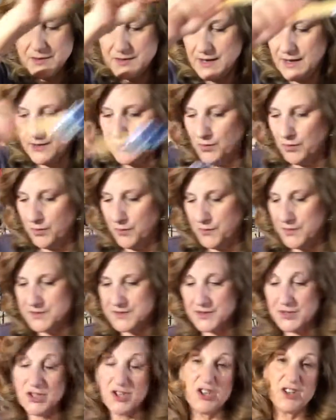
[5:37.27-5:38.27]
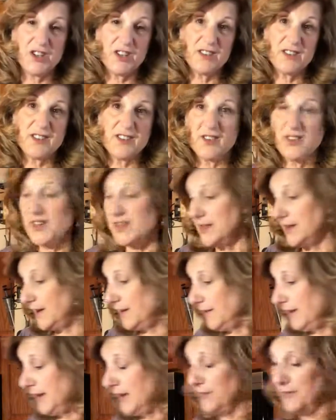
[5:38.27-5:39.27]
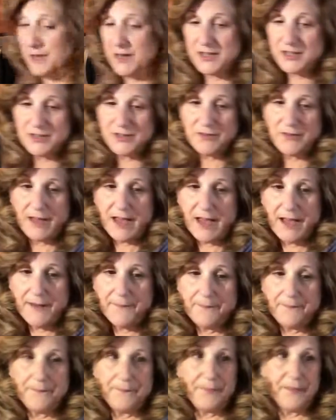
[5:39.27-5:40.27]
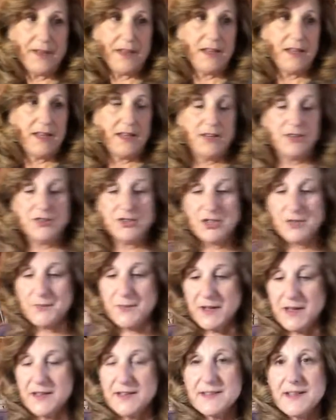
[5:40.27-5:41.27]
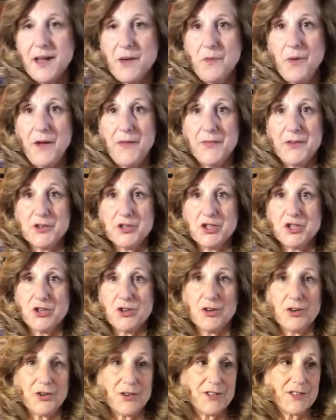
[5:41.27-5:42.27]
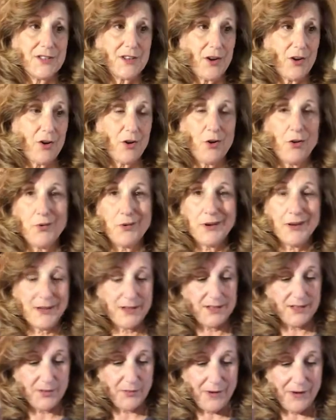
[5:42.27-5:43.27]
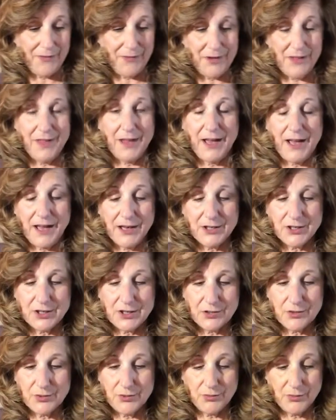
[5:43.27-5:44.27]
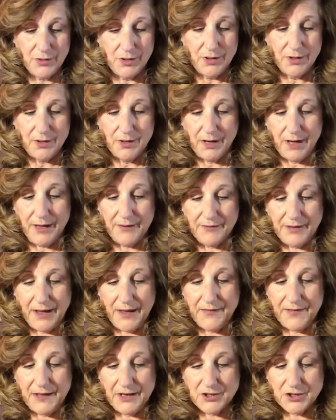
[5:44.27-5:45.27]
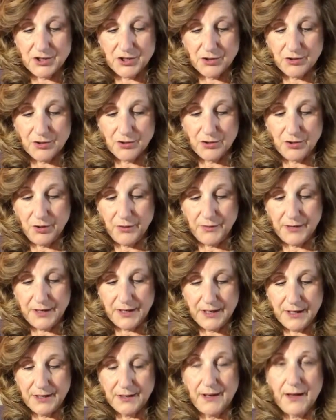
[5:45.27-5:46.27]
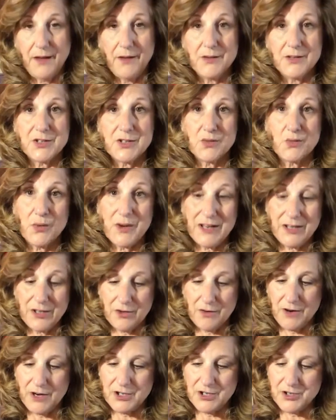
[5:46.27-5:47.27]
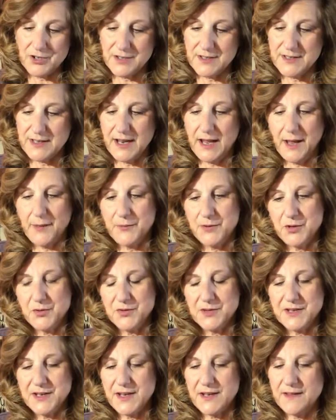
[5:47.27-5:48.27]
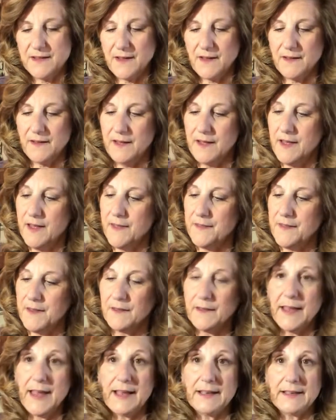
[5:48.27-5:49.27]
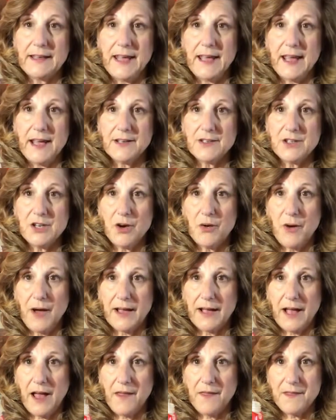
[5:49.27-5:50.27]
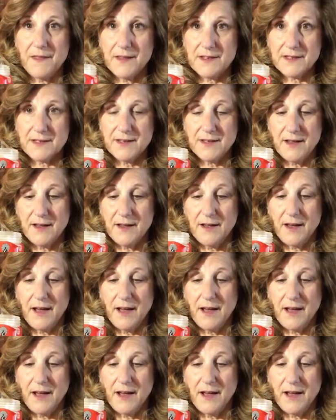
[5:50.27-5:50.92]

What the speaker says: I know it wasn't good, so I thought, oh, I don't want to do that. And just because I want the sugar to start going in, so everything I do, I've got that sugar going in now. Sweetener, I should say. I'm using the Lancanto. I got this.